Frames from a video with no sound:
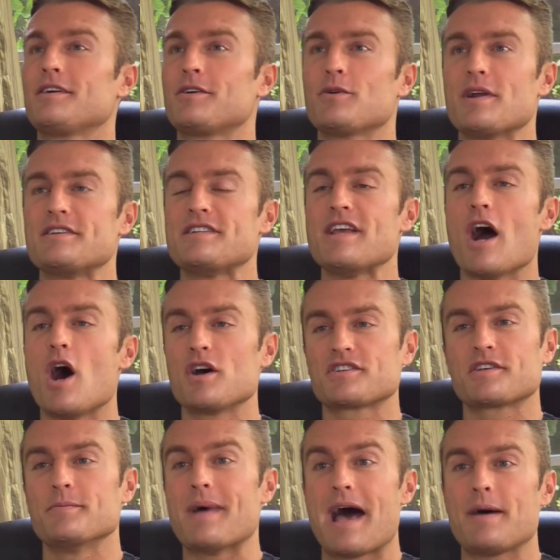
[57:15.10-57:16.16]
crazy
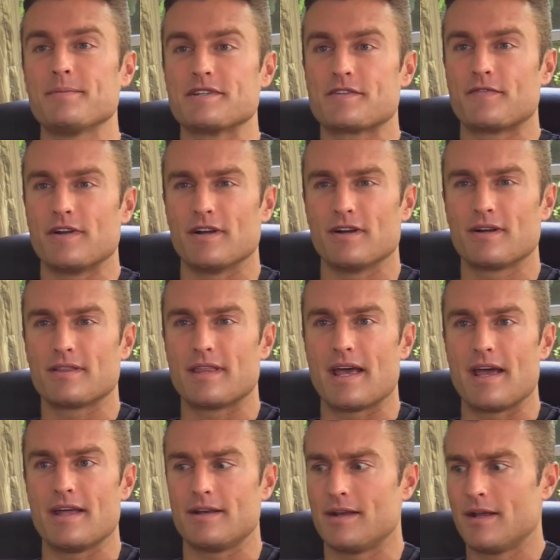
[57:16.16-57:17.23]
awesome atmosphere
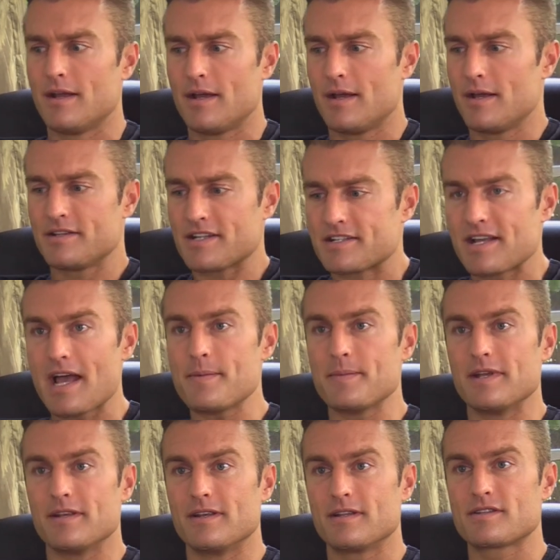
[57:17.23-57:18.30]
that it's exciting.